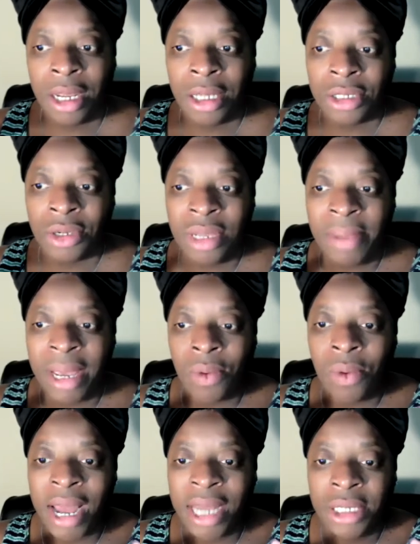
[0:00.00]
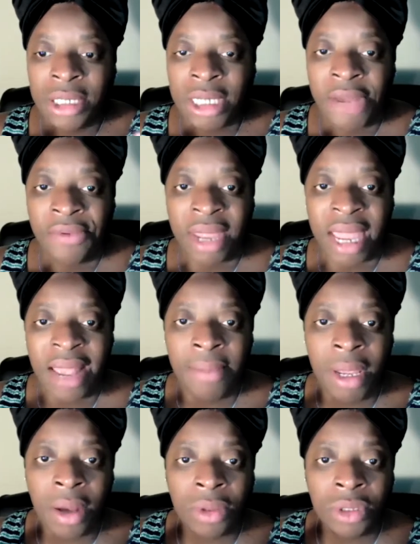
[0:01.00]
So you better watch yourself. You can't
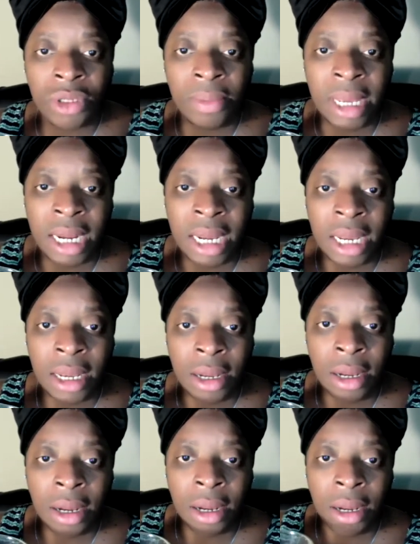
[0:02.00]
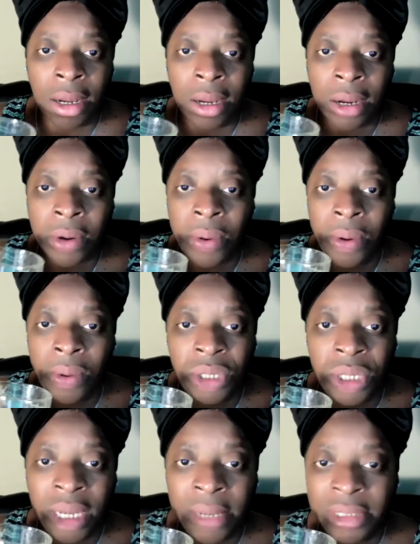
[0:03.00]
be on too many cruise
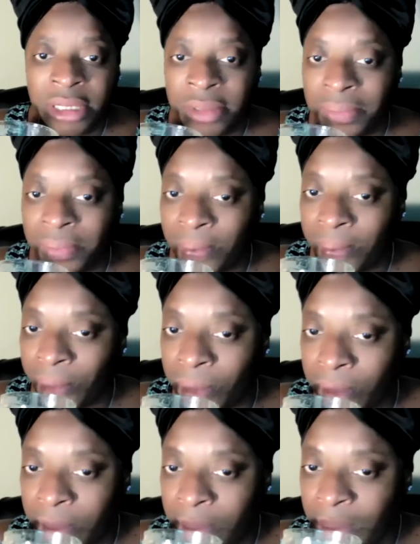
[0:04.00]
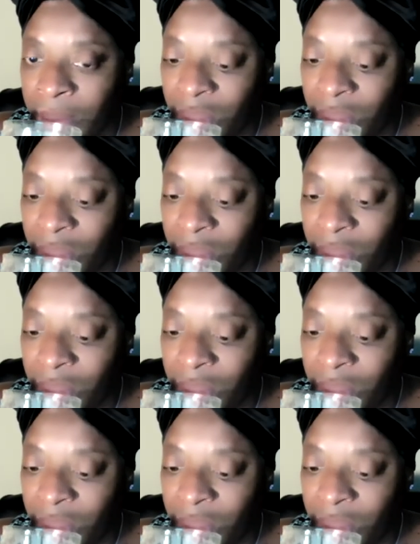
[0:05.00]
ships. Mm.